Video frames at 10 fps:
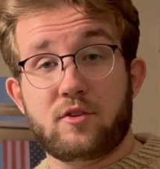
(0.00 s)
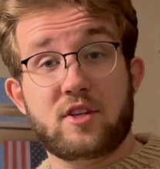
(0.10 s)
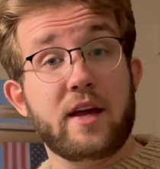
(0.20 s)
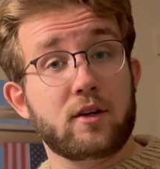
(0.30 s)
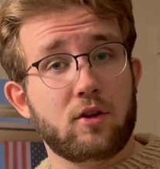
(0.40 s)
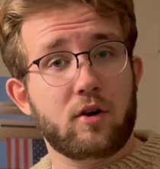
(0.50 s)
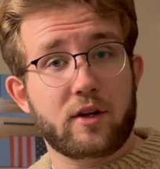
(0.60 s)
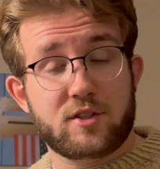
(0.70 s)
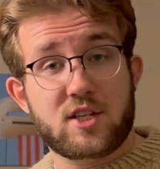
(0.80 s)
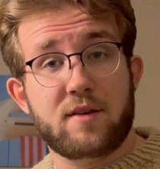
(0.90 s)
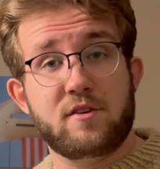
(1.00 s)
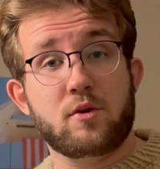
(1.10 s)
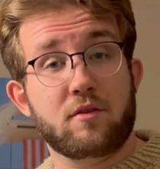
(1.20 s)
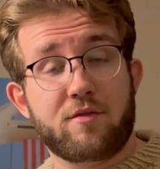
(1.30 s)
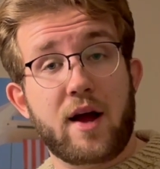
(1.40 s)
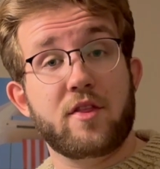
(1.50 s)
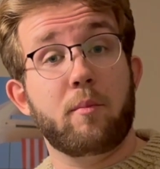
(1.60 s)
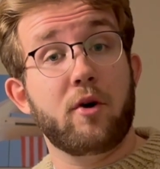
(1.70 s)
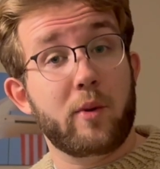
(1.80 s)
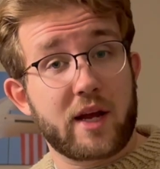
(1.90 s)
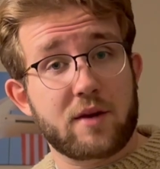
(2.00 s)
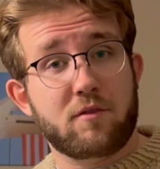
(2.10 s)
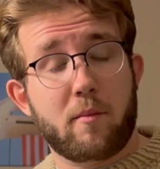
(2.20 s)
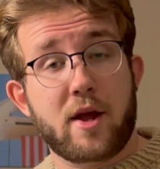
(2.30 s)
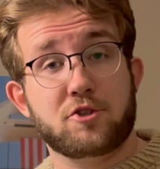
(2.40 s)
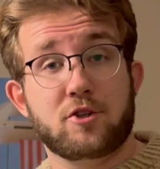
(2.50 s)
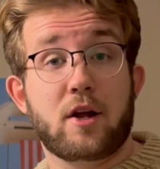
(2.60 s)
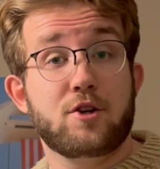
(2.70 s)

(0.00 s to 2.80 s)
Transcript: Take a look and see if you can find the brewing information on